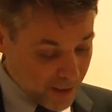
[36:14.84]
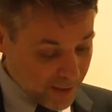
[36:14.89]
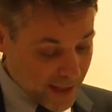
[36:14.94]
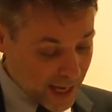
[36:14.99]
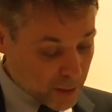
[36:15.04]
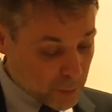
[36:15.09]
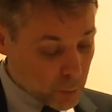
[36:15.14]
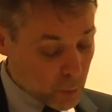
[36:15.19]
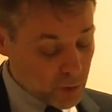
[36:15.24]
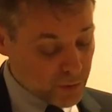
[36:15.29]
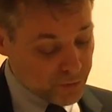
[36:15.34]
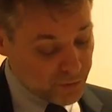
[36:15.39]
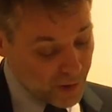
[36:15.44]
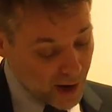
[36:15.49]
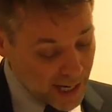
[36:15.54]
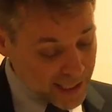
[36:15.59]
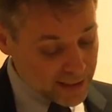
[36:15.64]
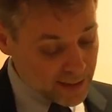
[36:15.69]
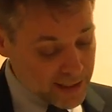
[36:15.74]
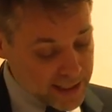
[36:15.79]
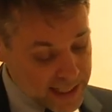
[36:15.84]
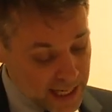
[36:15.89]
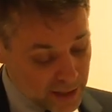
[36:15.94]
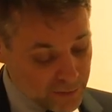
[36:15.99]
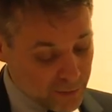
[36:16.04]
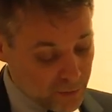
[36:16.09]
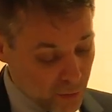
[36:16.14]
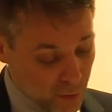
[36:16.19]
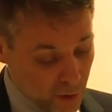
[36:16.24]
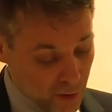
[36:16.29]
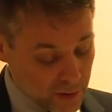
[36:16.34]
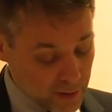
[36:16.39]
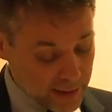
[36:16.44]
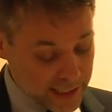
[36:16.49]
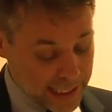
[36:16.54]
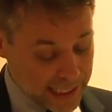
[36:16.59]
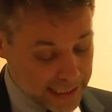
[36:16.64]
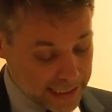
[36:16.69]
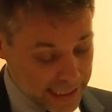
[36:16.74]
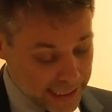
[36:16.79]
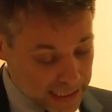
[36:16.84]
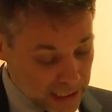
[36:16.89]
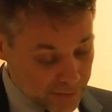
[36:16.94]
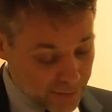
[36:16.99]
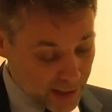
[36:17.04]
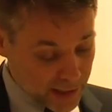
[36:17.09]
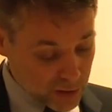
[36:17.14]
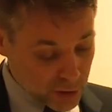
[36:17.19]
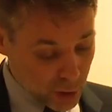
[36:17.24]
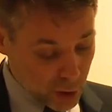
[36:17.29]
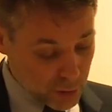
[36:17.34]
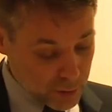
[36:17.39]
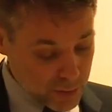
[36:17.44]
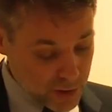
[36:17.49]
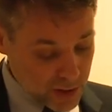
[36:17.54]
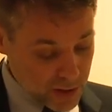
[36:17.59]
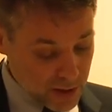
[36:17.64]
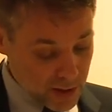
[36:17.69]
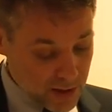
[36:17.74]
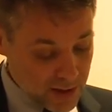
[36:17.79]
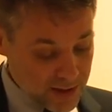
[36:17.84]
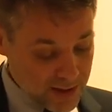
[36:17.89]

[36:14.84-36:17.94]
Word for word: that would finally set forth, in dignified terms,